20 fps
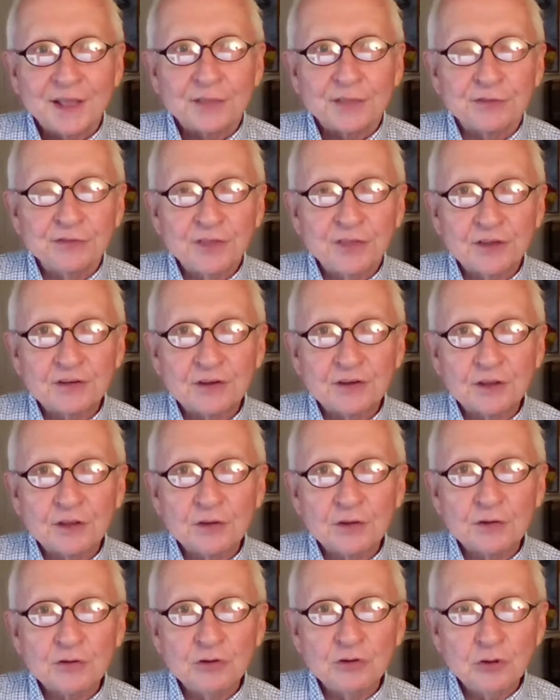that
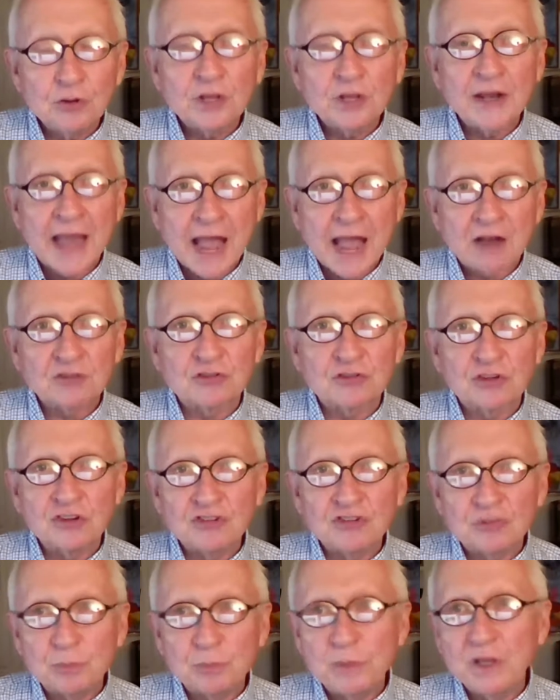you can actually
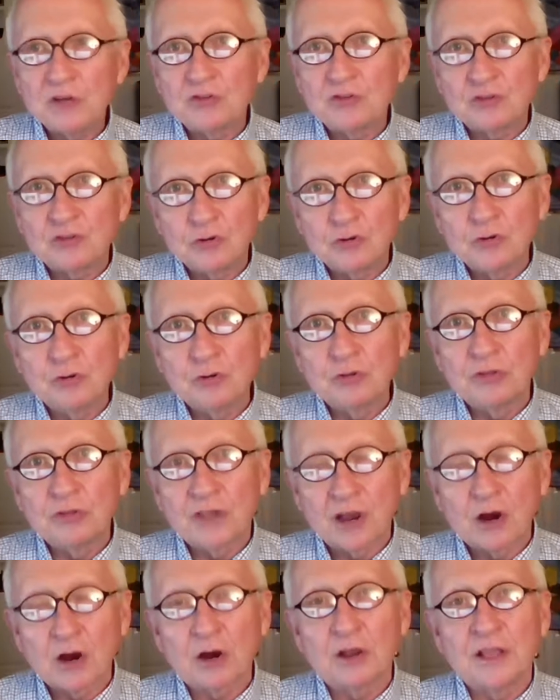speak to
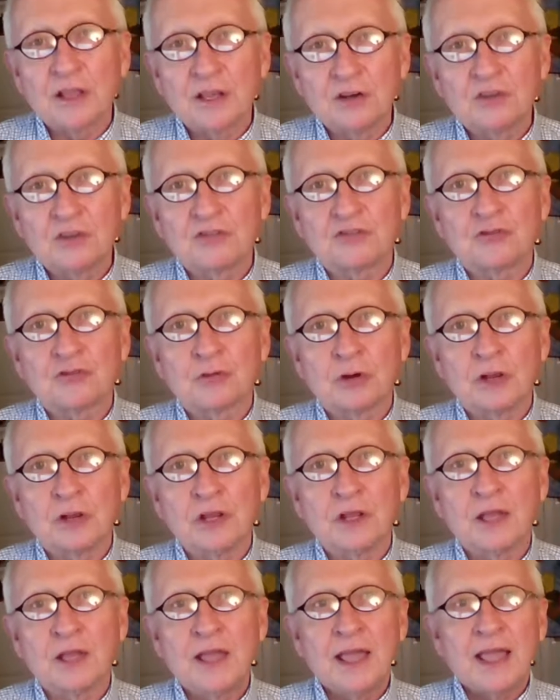their
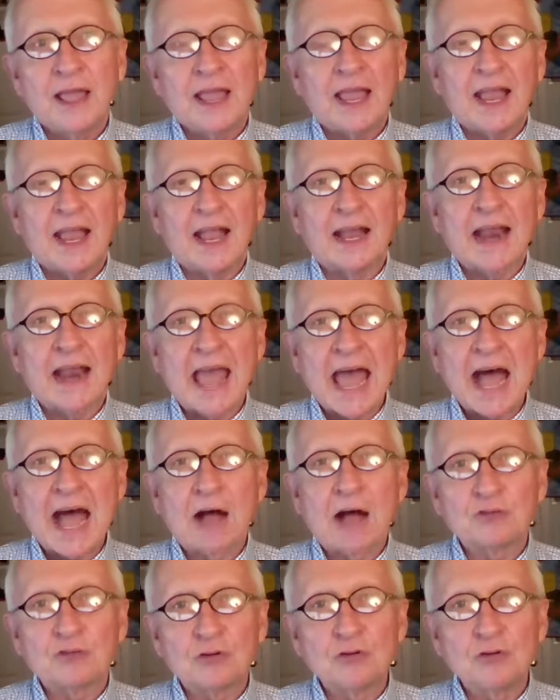industry and
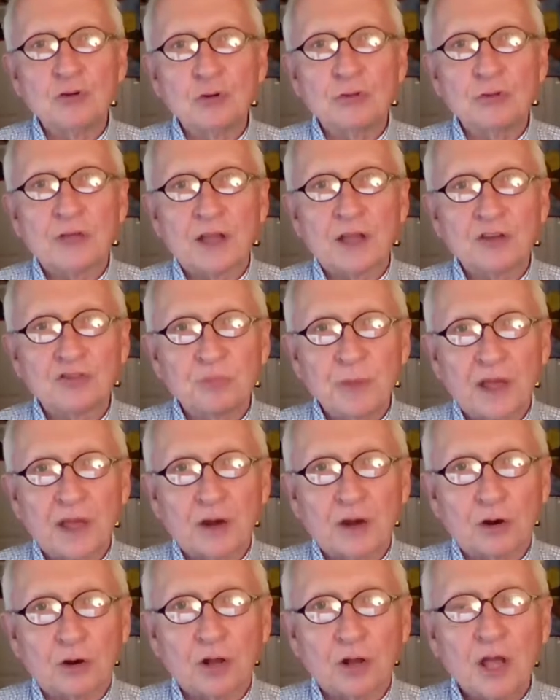how to do things
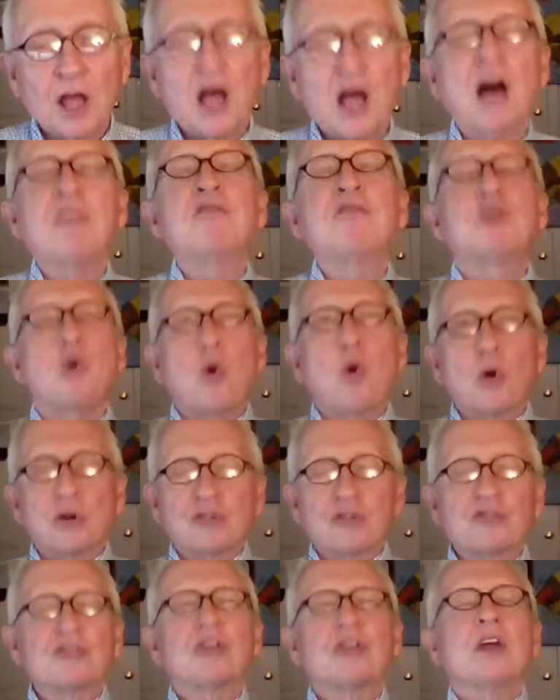better. Of
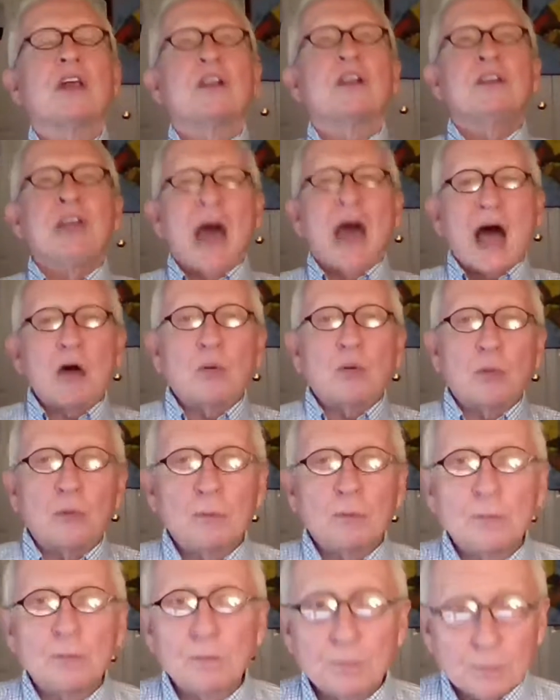course, not
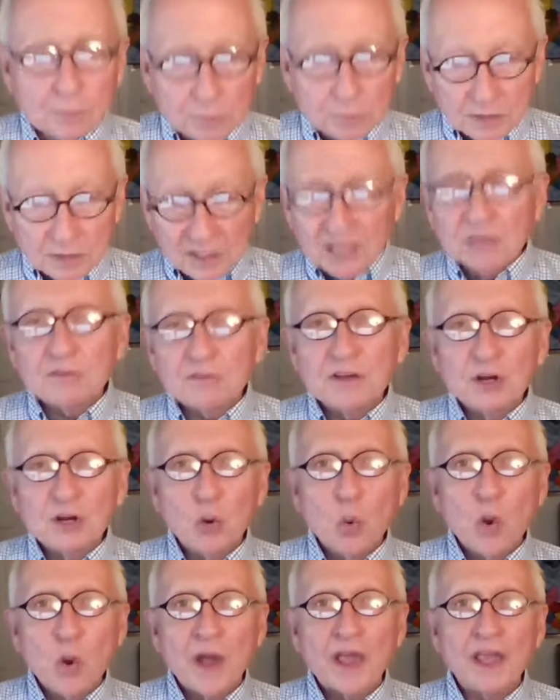giving
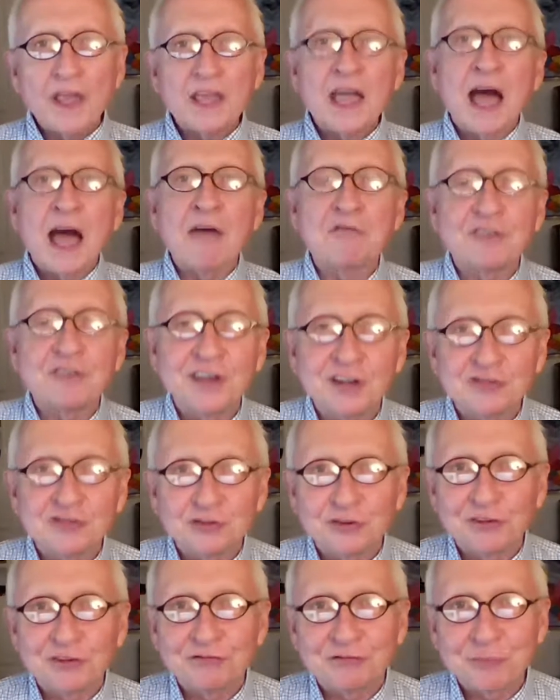away
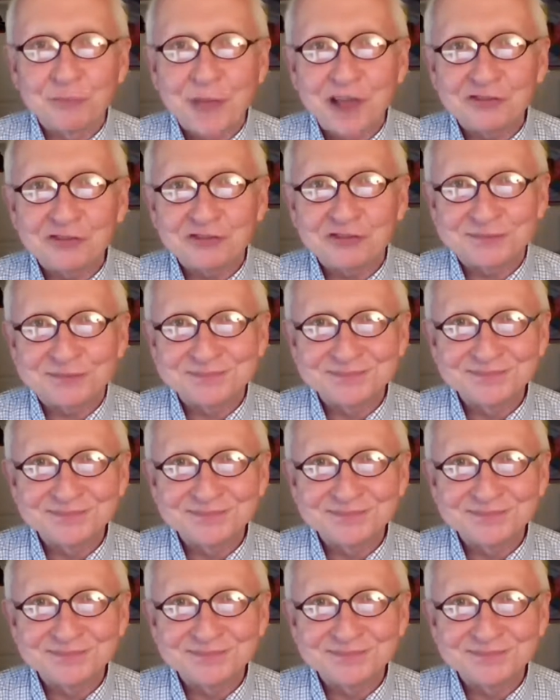confidential information.